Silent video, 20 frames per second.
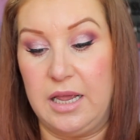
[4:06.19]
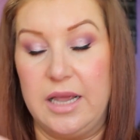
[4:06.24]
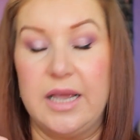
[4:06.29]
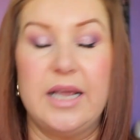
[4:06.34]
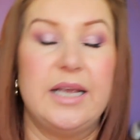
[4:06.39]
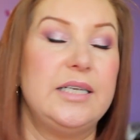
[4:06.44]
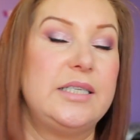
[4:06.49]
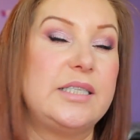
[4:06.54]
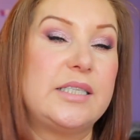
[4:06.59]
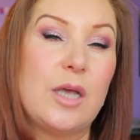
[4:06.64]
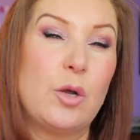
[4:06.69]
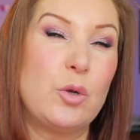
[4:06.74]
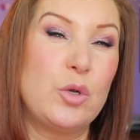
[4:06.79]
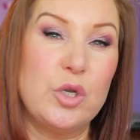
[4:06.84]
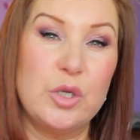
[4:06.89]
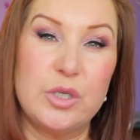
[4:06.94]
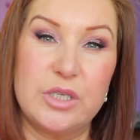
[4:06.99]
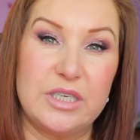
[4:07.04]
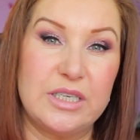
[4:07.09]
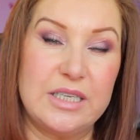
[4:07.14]
he's so
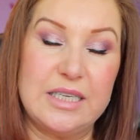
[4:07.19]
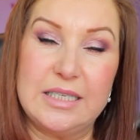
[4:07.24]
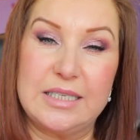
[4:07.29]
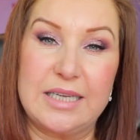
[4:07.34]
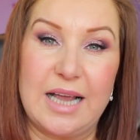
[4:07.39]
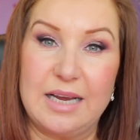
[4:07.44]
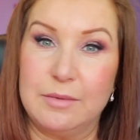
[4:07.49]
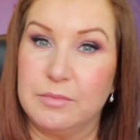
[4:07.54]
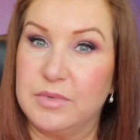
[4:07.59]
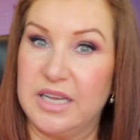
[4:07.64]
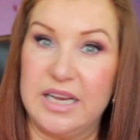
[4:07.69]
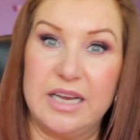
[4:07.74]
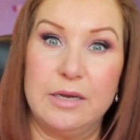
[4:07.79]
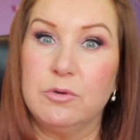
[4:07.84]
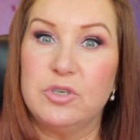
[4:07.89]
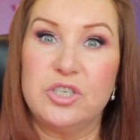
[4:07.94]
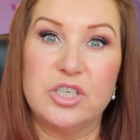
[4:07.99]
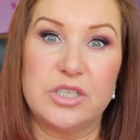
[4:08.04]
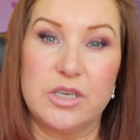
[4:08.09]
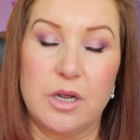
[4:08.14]
used to these games that he
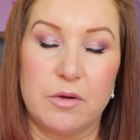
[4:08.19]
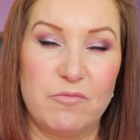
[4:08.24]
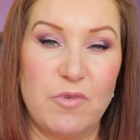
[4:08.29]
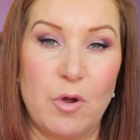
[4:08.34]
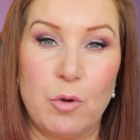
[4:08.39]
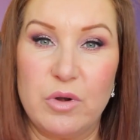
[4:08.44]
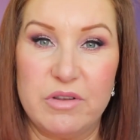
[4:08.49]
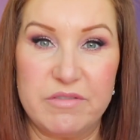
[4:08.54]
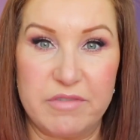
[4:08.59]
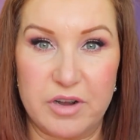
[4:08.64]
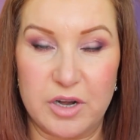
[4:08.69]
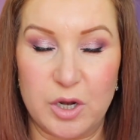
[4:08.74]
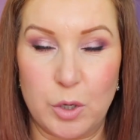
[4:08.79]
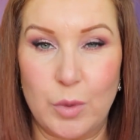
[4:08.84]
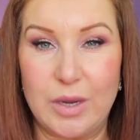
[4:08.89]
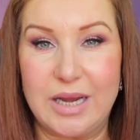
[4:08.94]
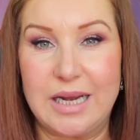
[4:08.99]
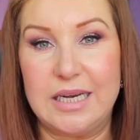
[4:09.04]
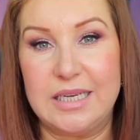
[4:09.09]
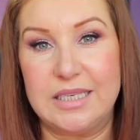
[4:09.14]
would just unroll it very
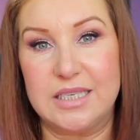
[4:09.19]
quickly.